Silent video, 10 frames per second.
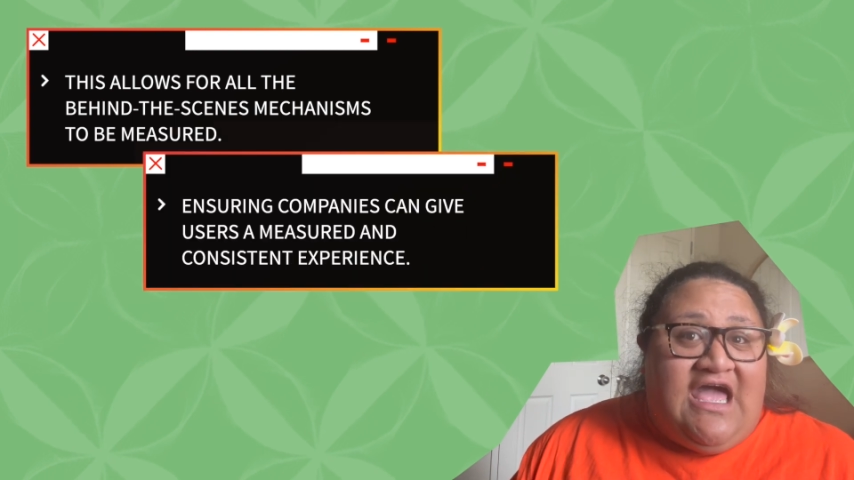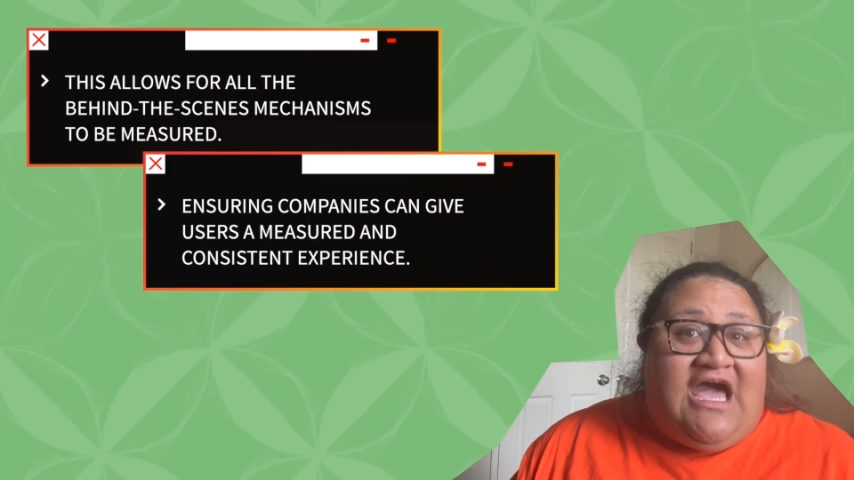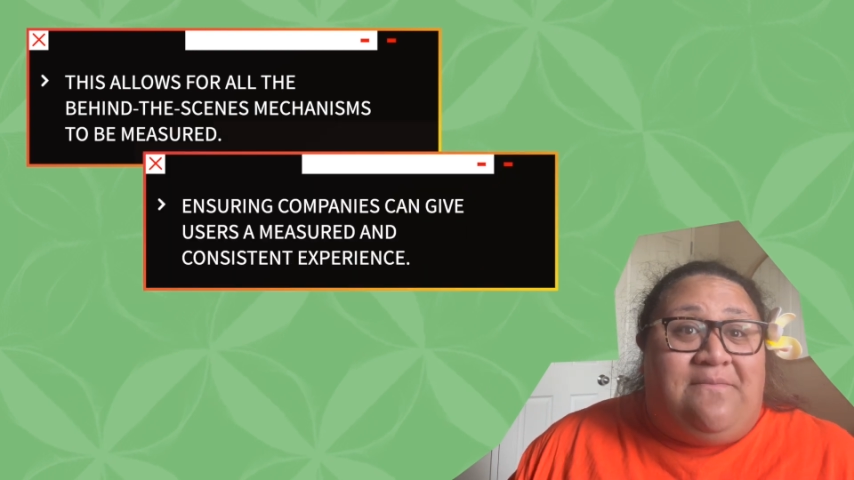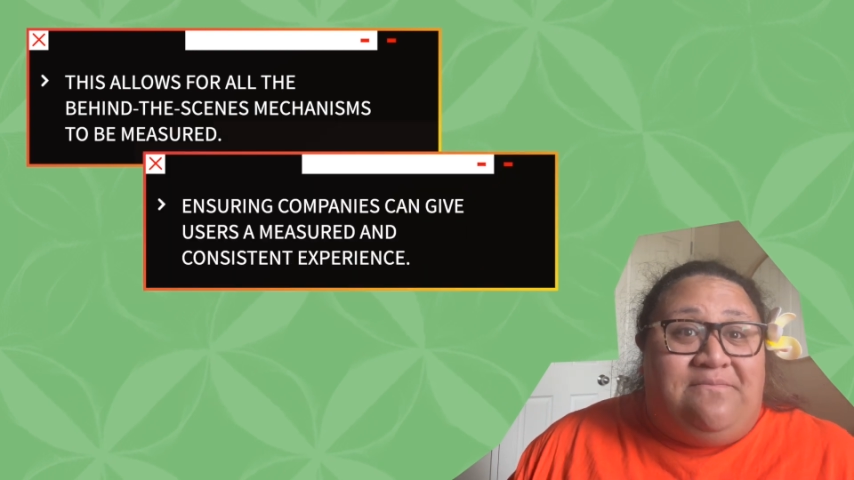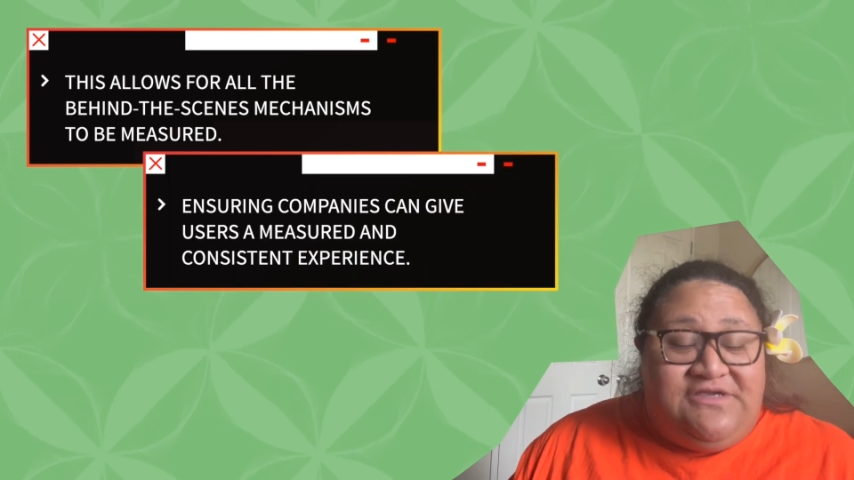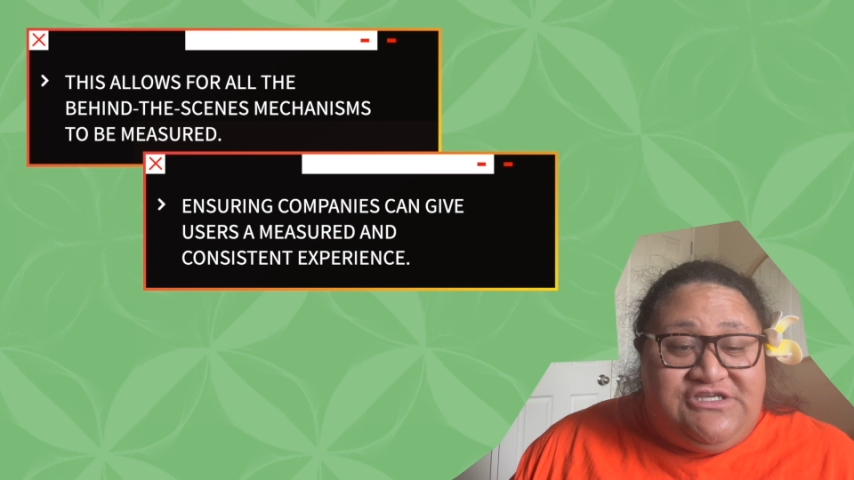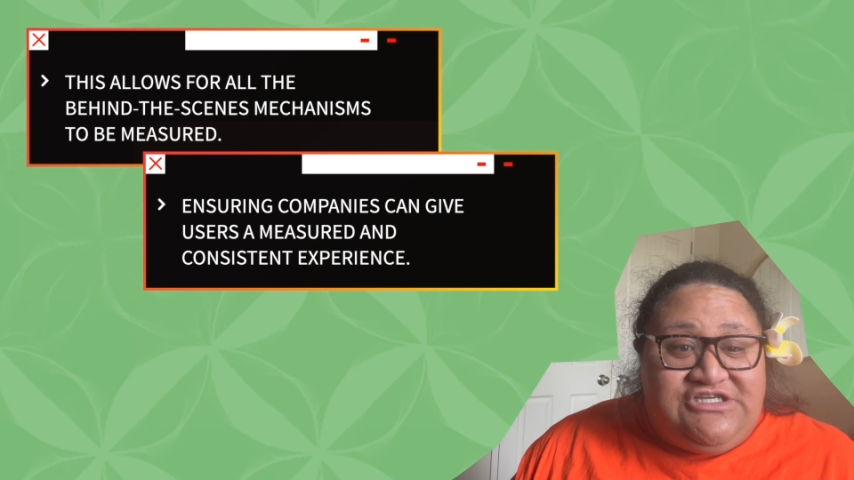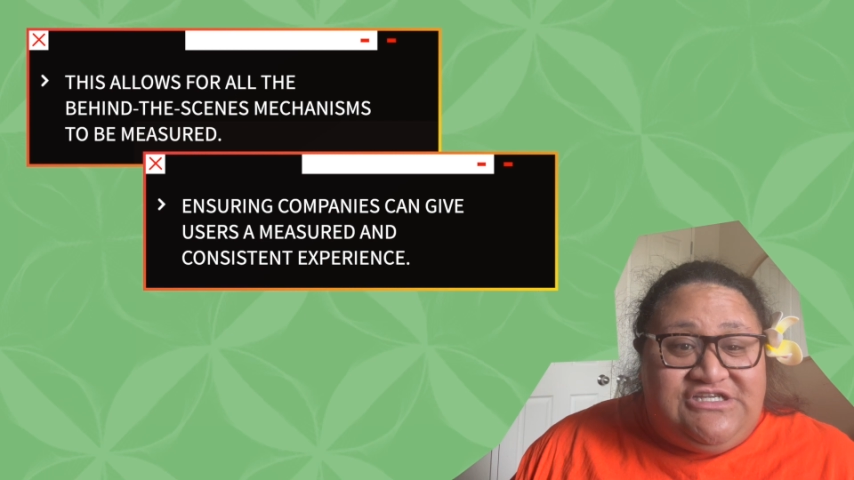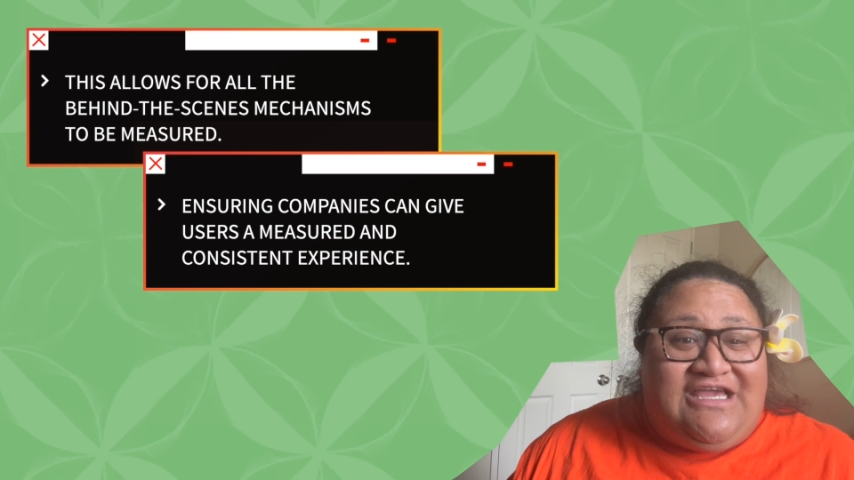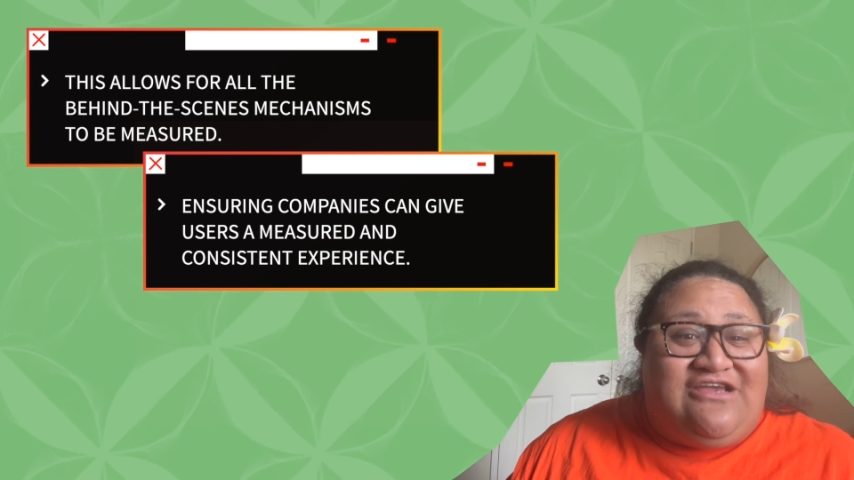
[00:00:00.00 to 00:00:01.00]
a
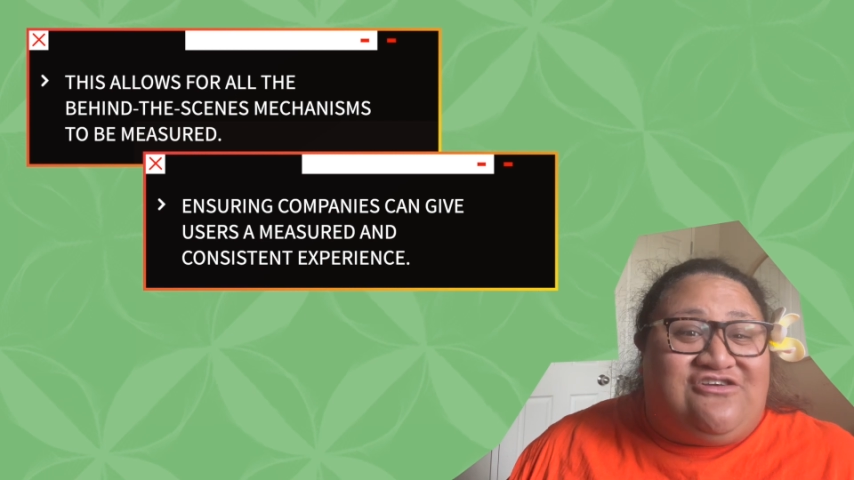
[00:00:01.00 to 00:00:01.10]
measured and